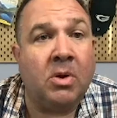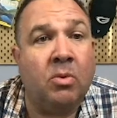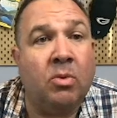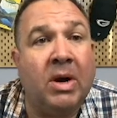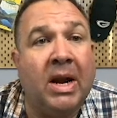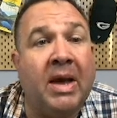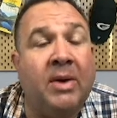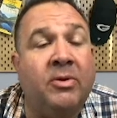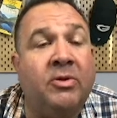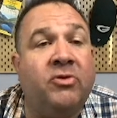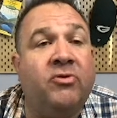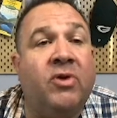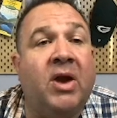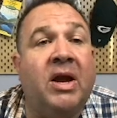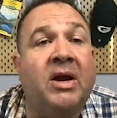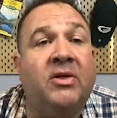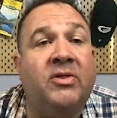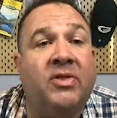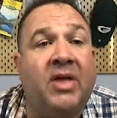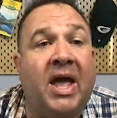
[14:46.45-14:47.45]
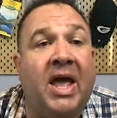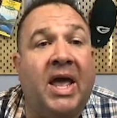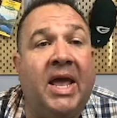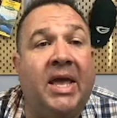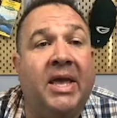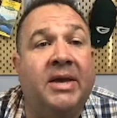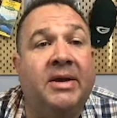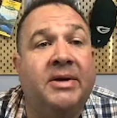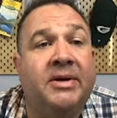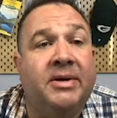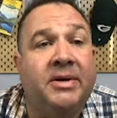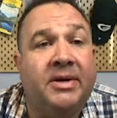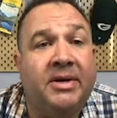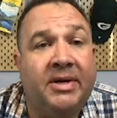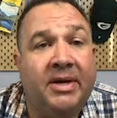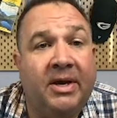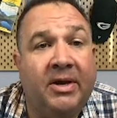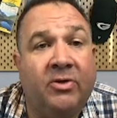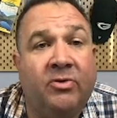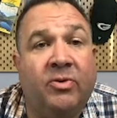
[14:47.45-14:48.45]
What I was trying to say
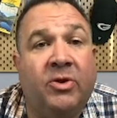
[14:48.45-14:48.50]
is,